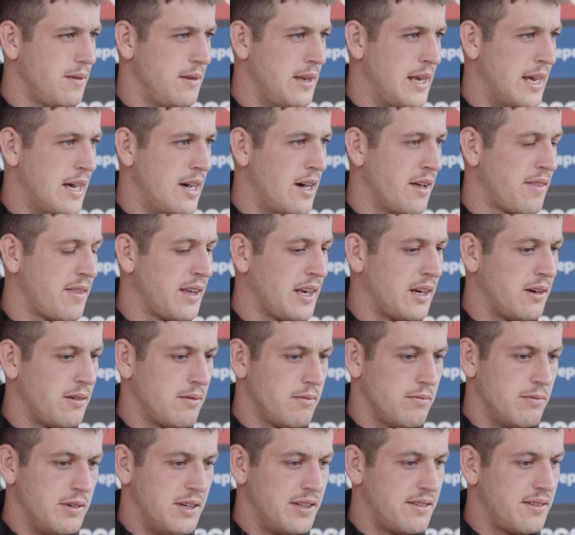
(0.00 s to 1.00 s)
Yeah, I think
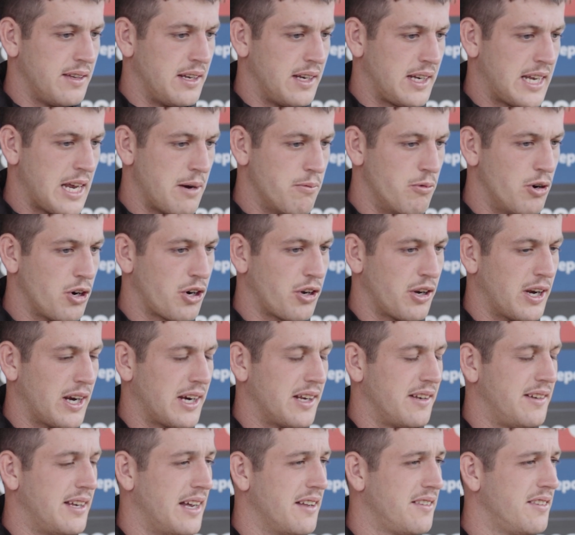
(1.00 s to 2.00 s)
we just need to keep working
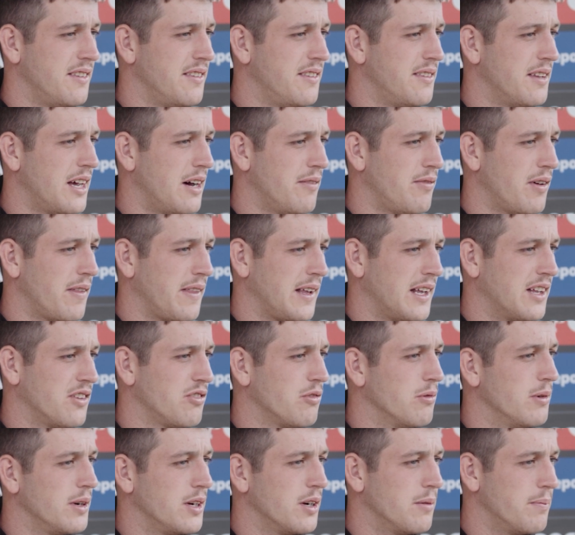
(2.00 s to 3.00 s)
on contested stuff. I think
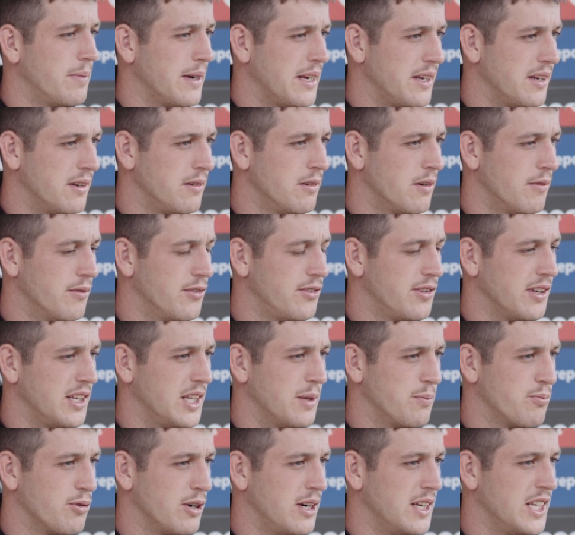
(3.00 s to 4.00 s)
that's where we got beaten, obviously,
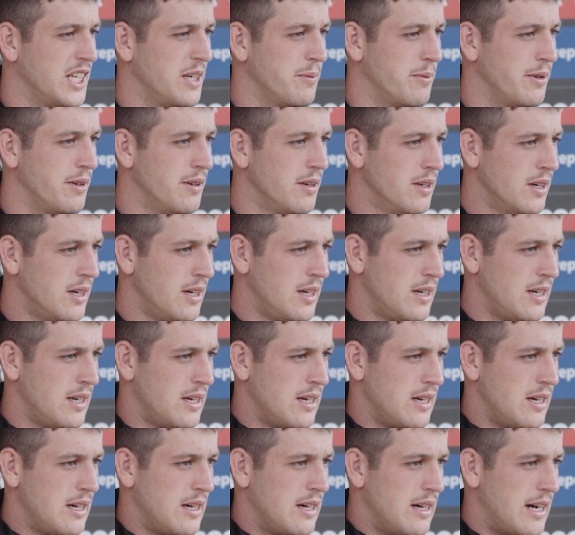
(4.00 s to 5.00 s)
in the prelim, and
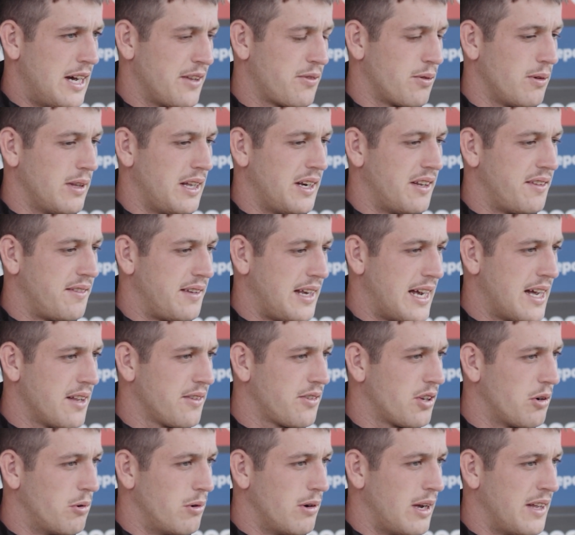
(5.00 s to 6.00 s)
that's what let us
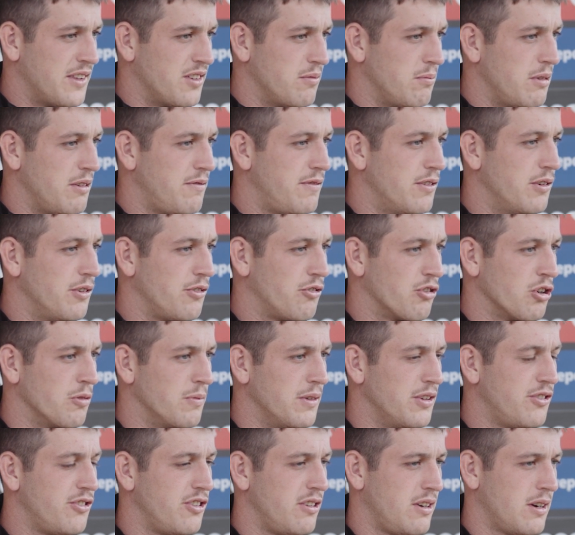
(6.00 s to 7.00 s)
down. So as a midfield
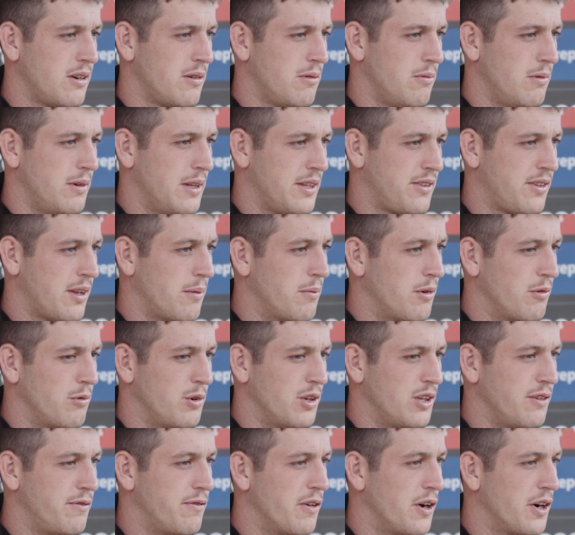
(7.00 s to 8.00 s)
group this year, that's something we're
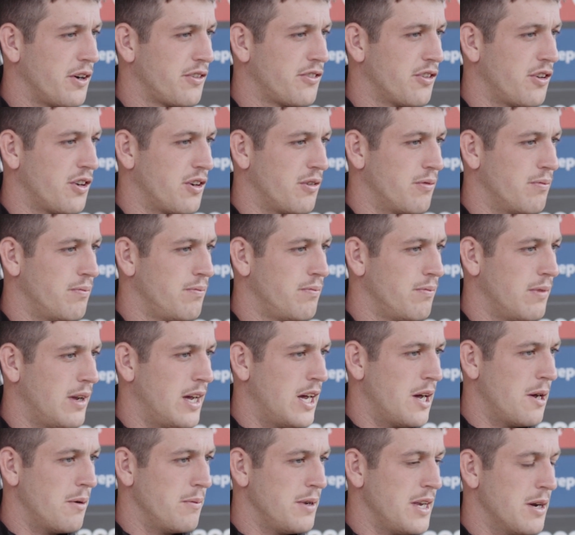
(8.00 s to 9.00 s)
really focused on.
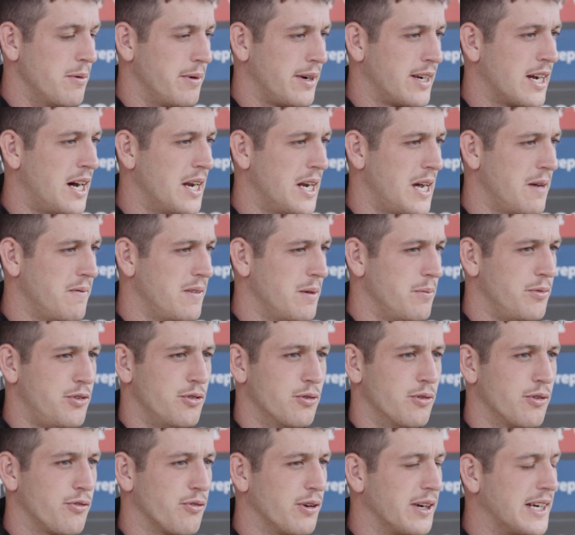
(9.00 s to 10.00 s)
Yeah, we can't have them
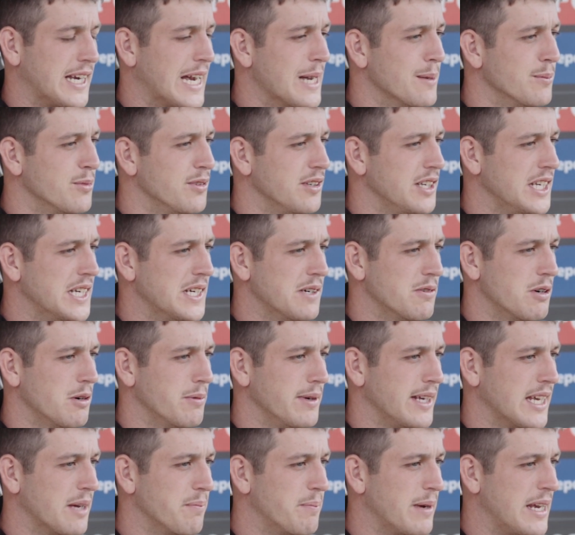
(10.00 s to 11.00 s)
two or three games a year where
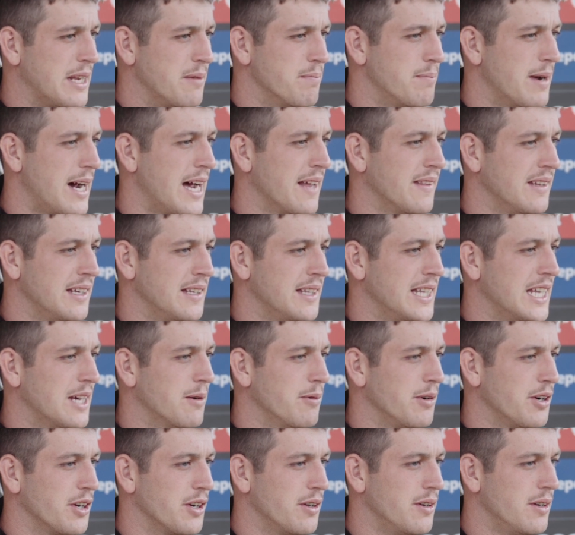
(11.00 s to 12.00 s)
we get beaten badly in
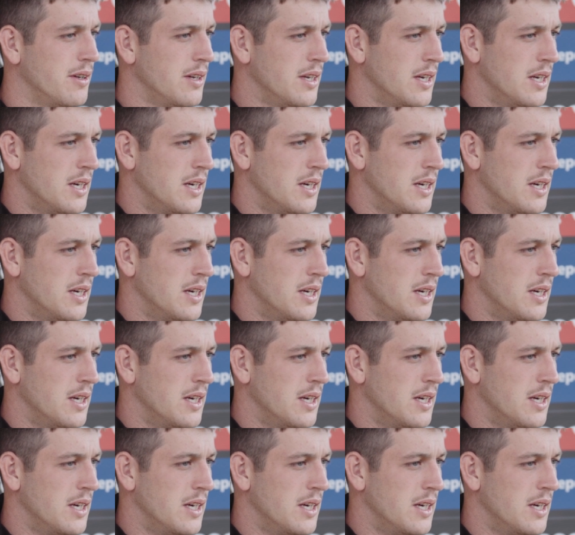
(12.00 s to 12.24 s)
there. We've got to